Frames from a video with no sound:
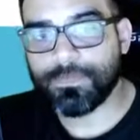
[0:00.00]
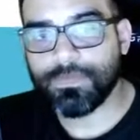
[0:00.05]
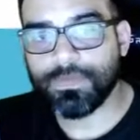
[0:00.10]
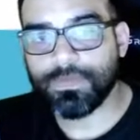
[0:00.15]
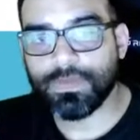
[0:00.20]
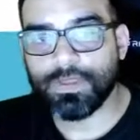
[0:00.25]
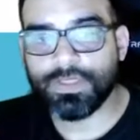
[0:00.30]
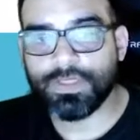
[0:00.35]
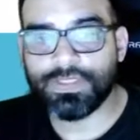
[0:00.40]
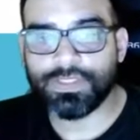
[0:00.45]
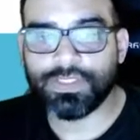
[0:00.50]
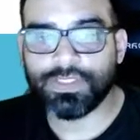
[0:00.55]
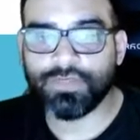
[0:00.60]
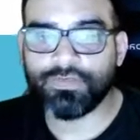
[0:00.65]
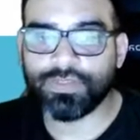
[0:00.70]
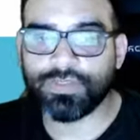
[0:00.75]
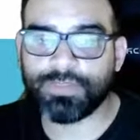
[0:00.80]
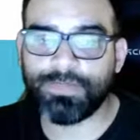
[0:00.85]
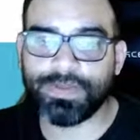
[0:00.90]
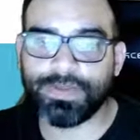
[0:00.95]
It says the
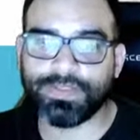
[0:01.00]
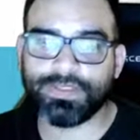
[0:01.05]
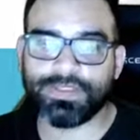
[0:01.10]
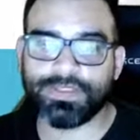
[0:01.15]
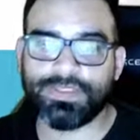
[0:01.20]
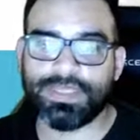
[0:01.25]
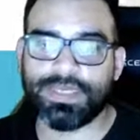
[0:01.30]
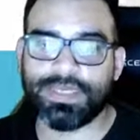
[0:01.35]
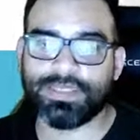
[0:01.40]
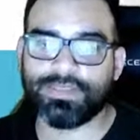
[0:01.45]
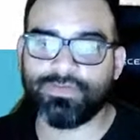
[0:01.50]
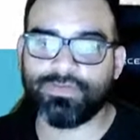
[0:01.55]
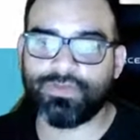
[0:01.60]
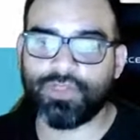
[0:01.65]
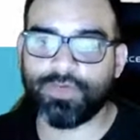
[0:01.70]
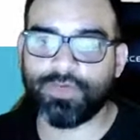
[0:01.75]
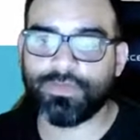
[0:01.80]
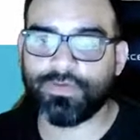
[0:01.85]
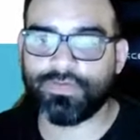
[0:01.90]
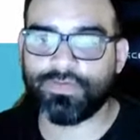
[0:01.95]
respected status of
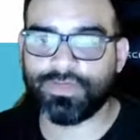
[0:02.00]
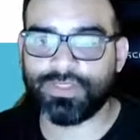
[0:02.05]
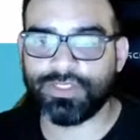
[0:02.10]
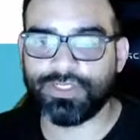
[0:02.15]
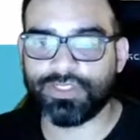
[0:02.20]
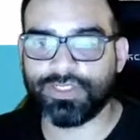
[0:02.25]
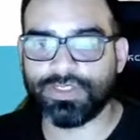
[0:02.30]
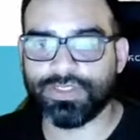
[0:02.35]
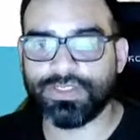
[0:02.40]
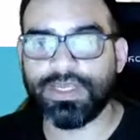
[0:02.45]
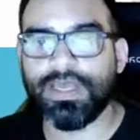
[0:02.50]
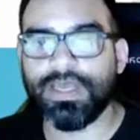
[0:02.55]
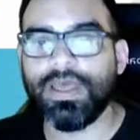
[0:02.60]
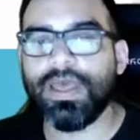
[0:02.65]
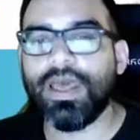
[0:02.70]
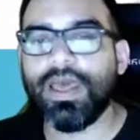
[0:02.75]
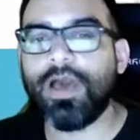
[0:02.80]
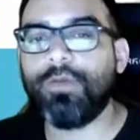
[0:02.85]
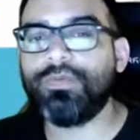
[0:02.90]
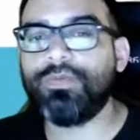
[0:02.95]
German physicians
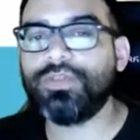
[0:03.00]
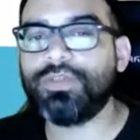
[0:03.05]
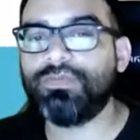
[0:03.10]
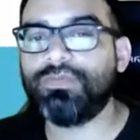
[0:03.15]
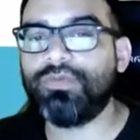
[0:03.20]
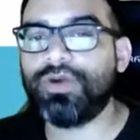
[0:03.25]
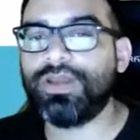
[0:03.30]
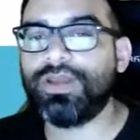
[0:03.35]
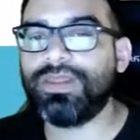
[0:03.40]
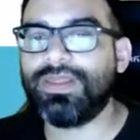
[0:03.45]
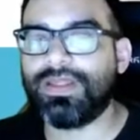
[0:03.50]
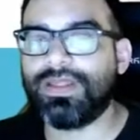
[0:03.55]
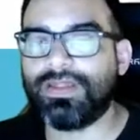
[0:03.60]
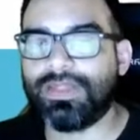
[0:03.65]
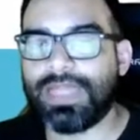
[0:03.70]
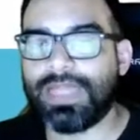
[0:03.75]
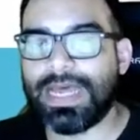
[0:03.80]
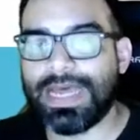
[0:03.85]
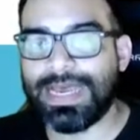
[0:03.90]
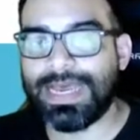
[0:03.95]
helped spread the
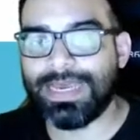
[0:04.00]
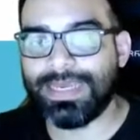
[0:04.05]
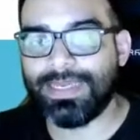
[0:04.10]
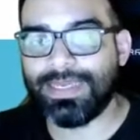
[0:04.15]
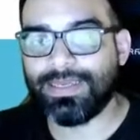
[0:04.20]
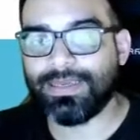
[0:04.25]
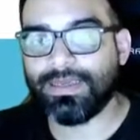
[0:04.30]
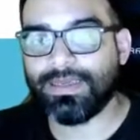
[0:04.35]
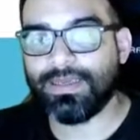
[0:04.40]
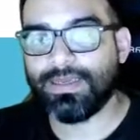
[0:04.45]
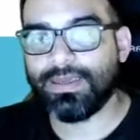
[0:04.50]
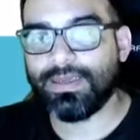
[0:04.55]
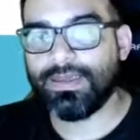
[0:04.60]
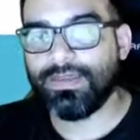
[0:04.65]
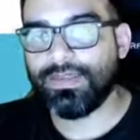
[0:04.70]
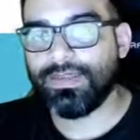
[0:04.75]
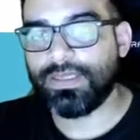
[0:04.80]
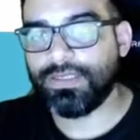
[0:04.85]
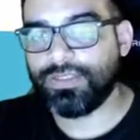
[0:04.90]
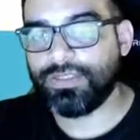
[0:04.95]
lie
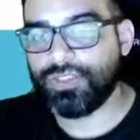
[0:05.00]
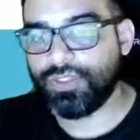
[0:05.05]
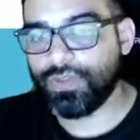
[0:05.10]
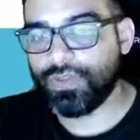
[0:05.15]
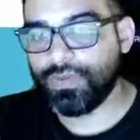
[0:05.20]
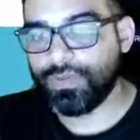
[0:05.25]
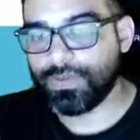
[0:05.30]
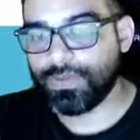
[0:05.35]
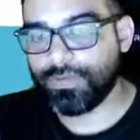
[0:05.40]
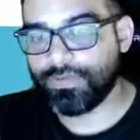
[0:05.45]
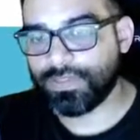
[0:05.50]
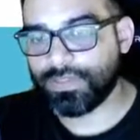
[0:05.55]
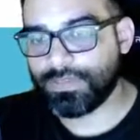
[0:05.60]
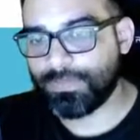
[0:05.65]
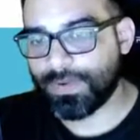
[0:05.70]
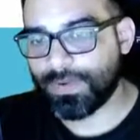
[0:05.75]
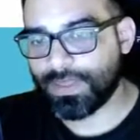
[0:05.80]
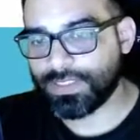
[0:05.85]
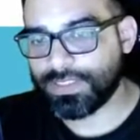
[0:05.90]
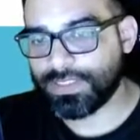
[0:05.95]
that Jews were
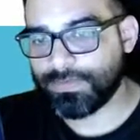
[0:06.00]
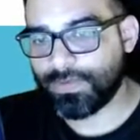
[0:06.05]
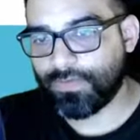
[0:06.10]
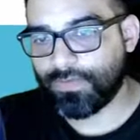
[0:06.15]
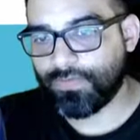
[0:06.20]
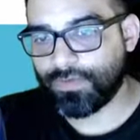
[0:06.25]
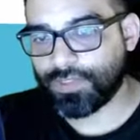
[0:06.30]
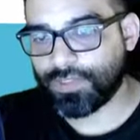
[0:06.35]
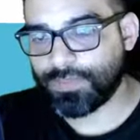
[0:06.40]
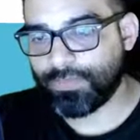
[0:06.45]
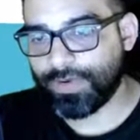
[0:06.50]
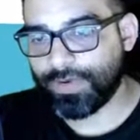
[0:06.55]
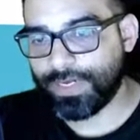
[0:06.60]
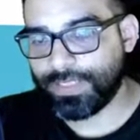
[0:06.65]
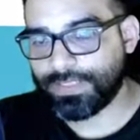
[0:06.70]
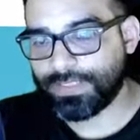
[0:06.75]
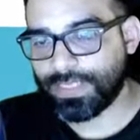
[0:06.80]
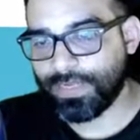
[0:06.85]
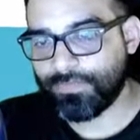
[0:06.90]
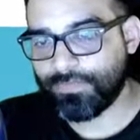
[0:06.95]
responsible for spreading
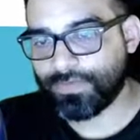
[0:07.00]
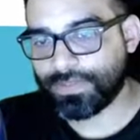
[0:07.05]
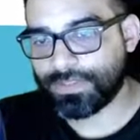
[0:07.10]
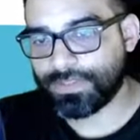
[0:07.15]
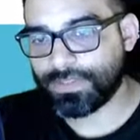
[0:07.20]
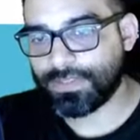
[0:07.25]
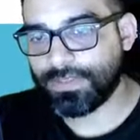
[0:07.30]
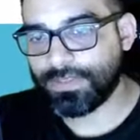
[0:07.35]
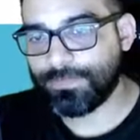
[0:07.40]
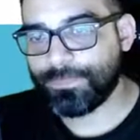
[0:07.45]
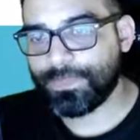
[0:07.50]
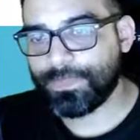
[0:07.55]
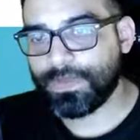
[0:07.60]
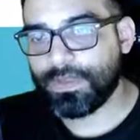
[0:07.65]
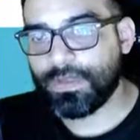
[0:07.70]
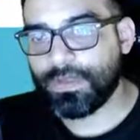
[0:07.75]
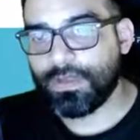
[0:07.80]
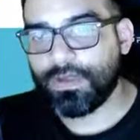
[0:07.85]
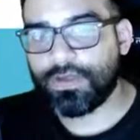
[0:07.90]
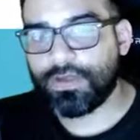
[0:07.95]
typhus.
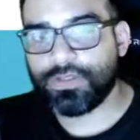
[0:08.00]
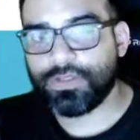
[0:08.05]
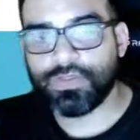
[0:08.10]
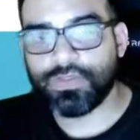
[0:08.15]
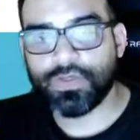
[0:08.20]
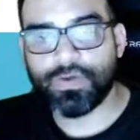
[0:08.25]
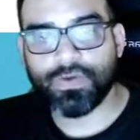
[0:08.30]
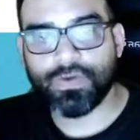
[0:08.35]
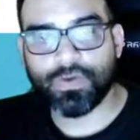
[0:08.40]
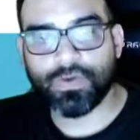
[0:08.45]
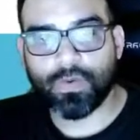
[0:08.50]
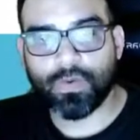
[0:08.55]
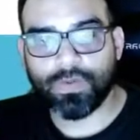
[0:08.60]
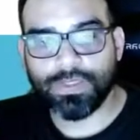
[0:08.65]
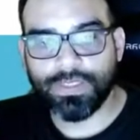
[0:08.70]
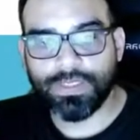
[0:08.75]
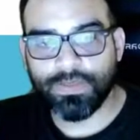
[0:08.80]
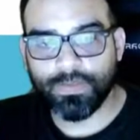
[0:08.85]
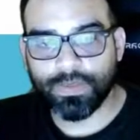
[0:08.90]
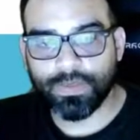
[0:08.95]
Concerned
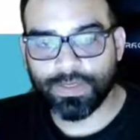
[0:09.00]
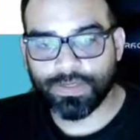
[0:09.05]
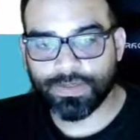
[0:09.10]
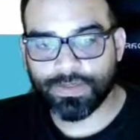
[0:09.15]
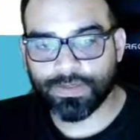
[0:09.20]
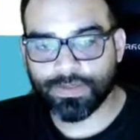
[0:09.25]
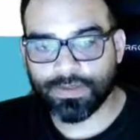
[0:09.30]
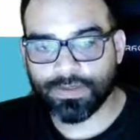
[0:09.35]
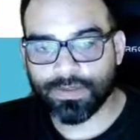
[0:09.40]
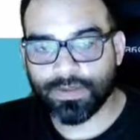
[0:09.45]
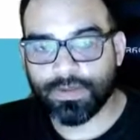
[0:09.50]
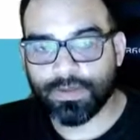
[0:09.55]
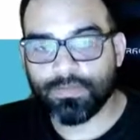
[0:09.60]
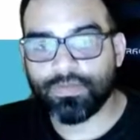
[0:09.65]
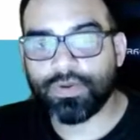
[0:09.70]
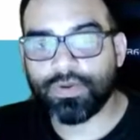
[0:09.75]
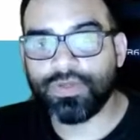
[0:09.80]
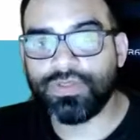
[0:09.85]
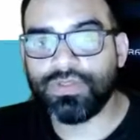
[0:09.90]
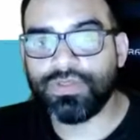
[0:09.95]
only with
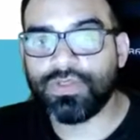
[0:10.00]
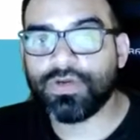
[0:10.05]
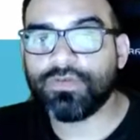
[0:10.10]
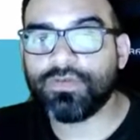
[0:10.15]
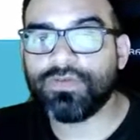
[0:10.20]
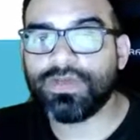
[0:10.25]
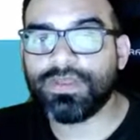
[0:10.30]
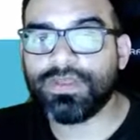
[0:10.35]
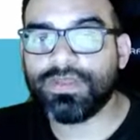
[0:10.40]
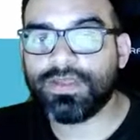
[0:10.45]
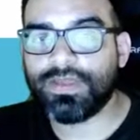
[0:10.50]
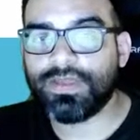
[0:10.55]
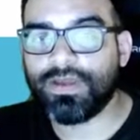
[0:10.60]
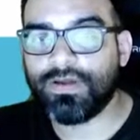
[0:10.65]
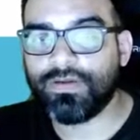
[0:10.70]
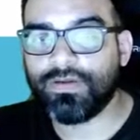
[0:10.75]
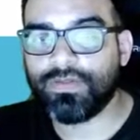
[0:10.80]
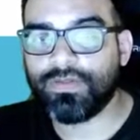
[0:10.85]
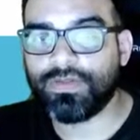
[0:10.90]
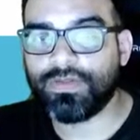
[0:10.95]
preserving the
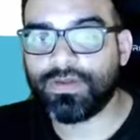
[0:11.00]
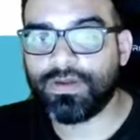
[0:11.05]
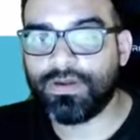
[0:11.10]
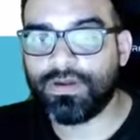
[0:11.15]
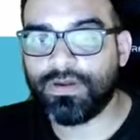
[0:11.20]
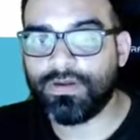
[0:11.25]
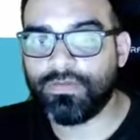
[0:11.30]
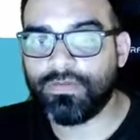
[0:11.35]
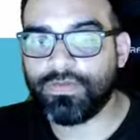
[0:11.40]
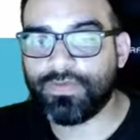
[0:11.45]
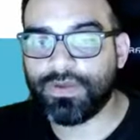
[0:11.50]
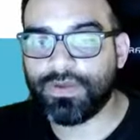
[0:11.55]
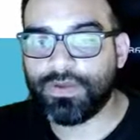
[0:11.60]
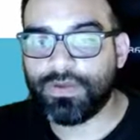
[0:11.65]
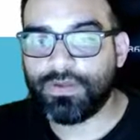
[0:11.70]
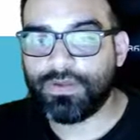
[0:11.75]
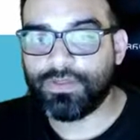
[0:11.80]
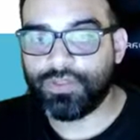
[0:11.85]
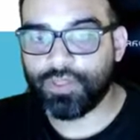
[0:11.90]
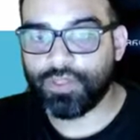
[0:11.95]
health of
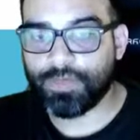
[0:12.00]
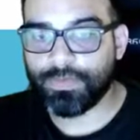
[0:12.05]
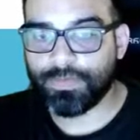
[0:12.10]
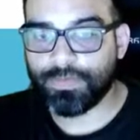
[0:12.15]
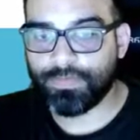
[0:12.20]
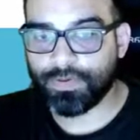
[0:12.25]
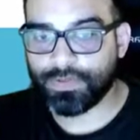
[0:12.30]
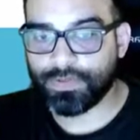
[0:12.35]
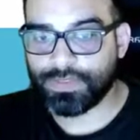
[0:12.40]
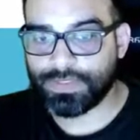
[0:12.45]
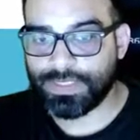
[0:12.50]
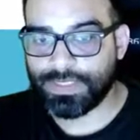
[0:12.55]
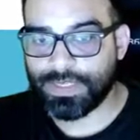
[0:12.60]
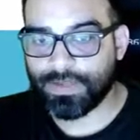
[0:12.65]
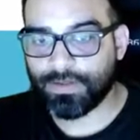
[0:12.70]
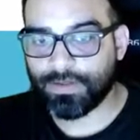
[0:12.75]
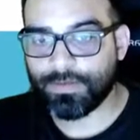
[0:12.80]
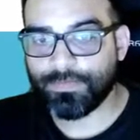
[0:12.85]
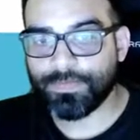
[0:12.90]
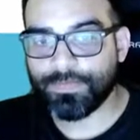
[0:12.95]
German personnel,